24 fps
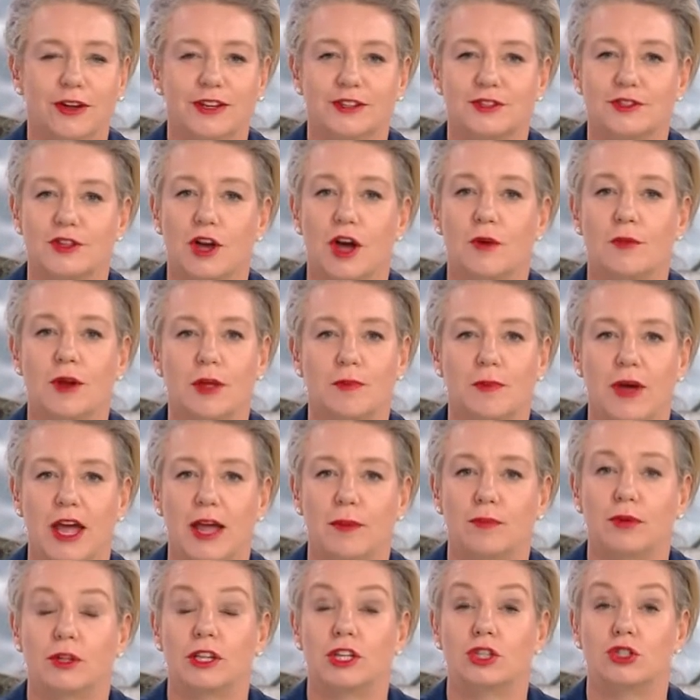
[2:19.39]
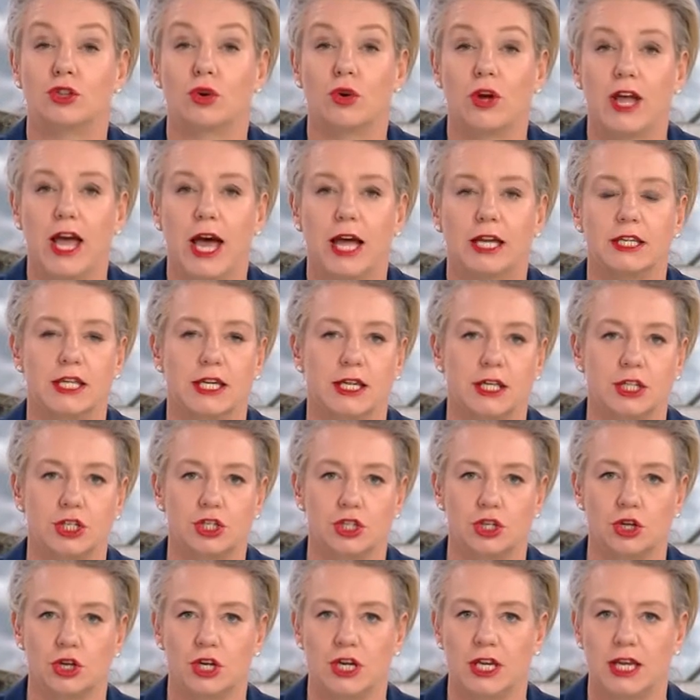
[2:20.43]
so many people enjoy hunting
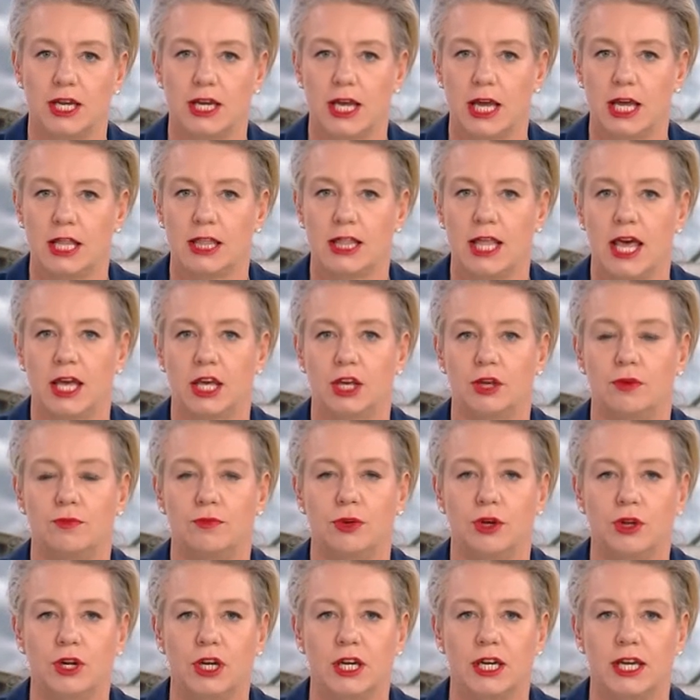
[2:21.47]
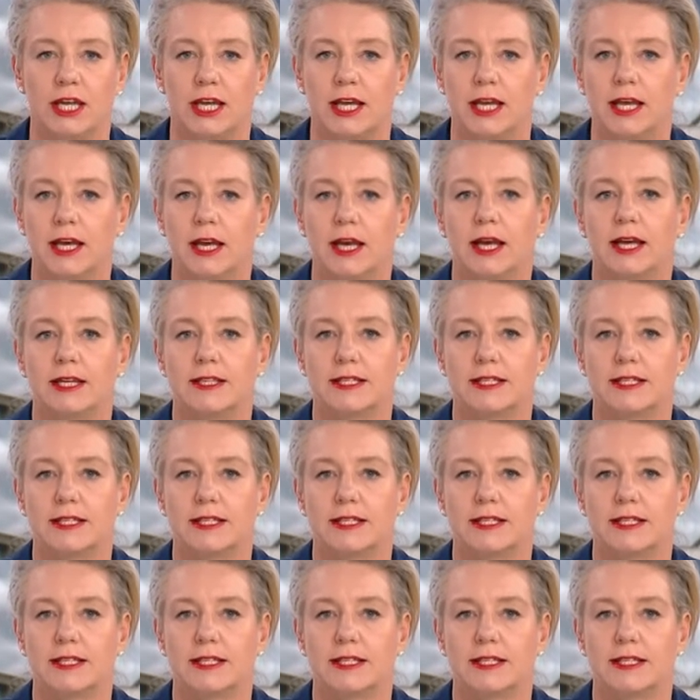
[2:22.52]
and shooting in their community